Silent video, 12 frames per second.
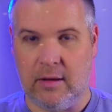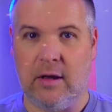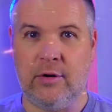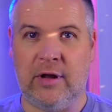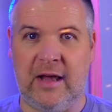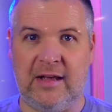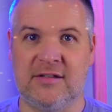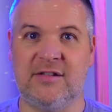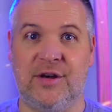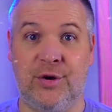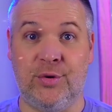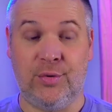Okay,
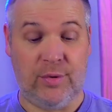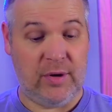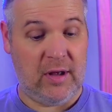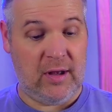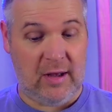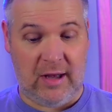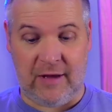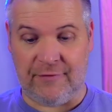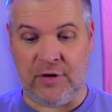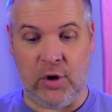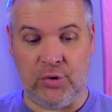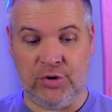so I've
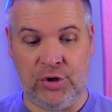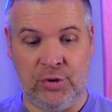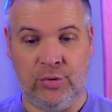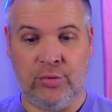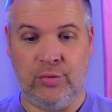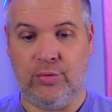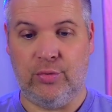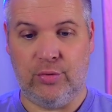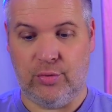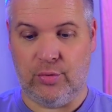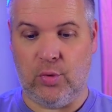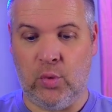told you
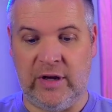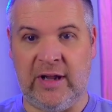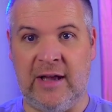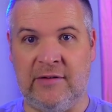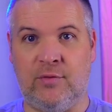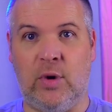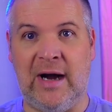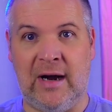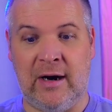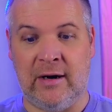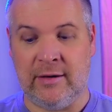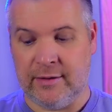what kind of
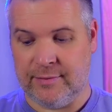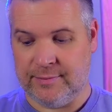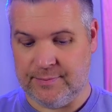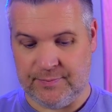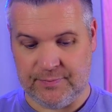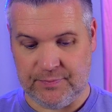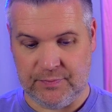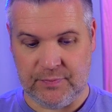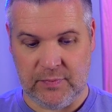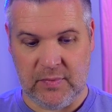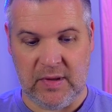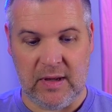wire.
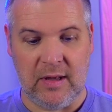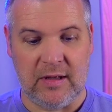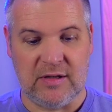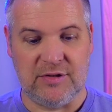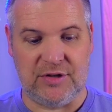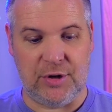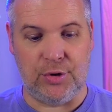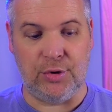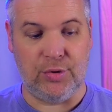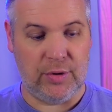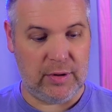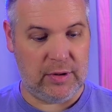
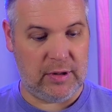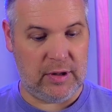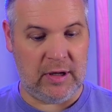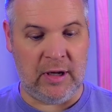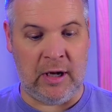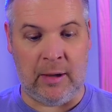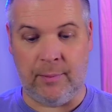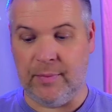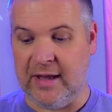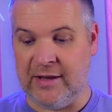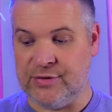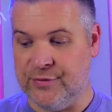So
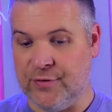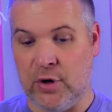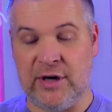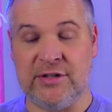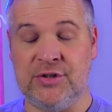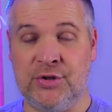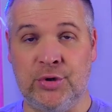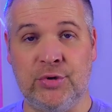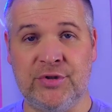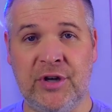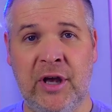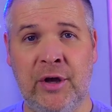as far as
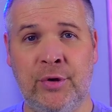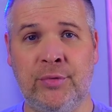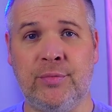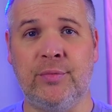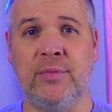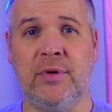tools go,